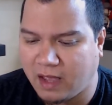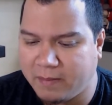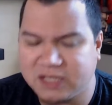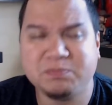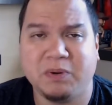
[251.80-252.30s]
I
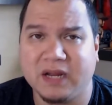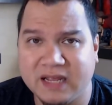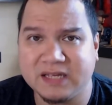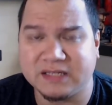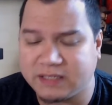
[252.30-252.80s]
mean, it's
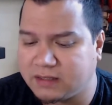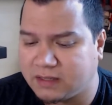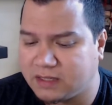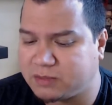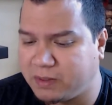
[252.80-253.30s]
pretty easy.
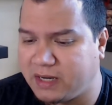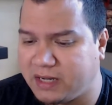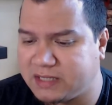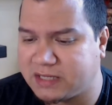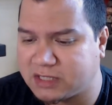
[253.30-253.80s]
It's pretty
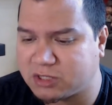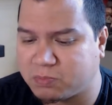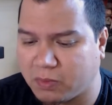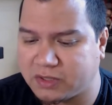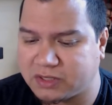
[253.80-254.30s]
easy at this
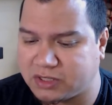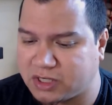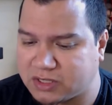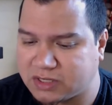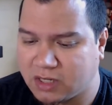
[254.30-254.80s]
point to
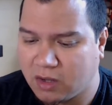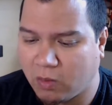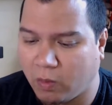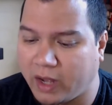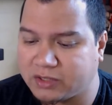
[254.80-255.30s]
just
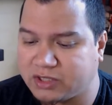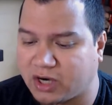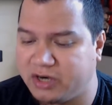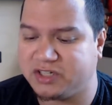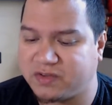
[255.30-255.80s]
Wild
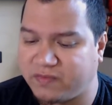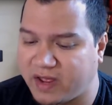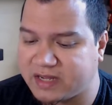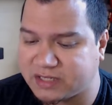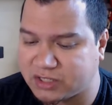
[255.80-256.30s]
Charge his
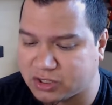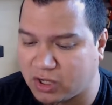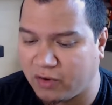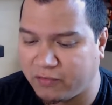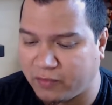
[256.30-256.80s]
face and just
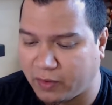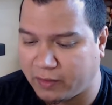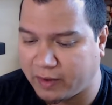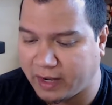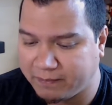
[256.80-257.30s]
go for
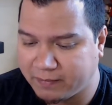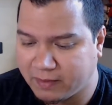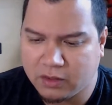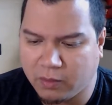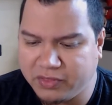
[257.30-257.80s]
it, right?
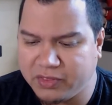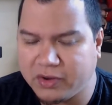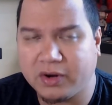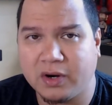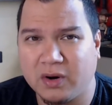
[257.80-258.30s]
The one thing that
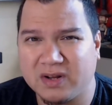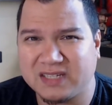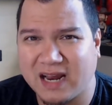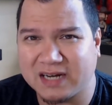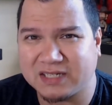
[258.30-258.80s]
you're going to notice
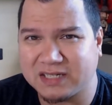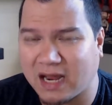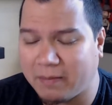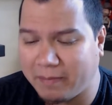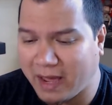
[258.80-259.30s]
that actually is
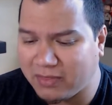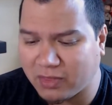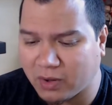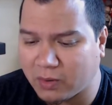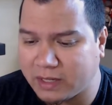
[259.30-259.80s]
kind of bad
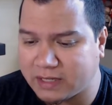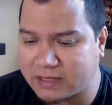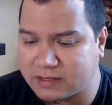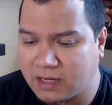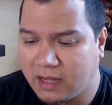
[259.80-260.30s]
though
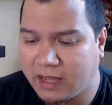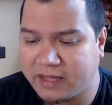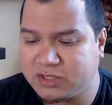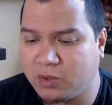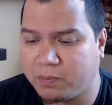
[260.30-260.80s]
is it
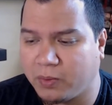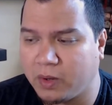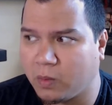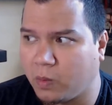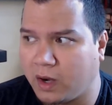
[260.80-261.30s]
gets to a
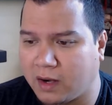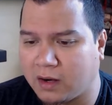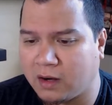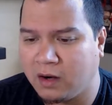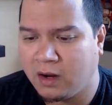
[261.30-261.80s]
point
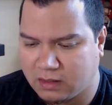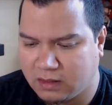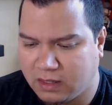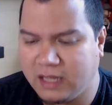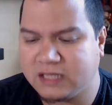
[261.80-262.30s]
where
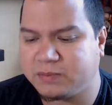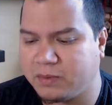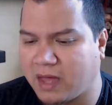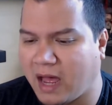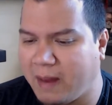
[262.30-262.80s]
he hits me
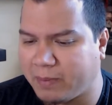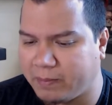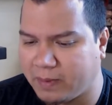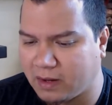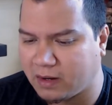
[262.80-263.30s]
with a Hyper
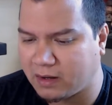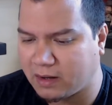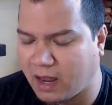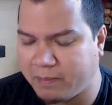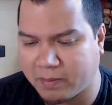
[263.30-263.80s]

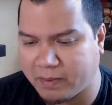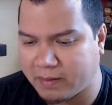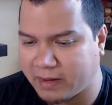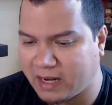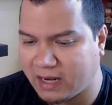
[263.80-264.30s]

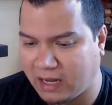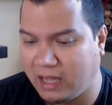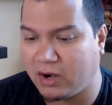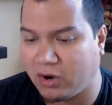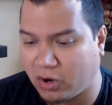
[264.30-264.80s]
Beam and
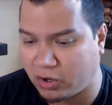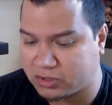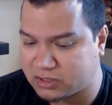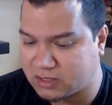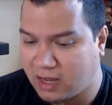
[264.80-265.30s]
it
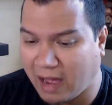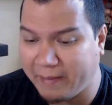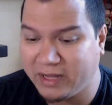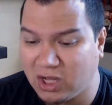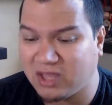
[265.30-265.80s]
hurts. I
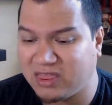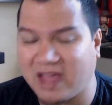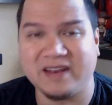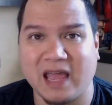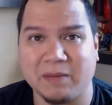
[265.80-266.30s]
mean, look at
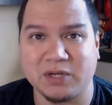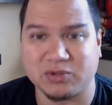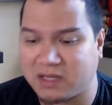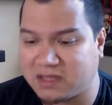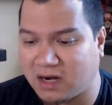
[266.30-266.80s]
that damage
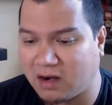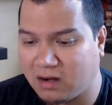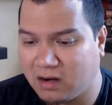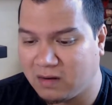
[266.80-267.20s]
right there.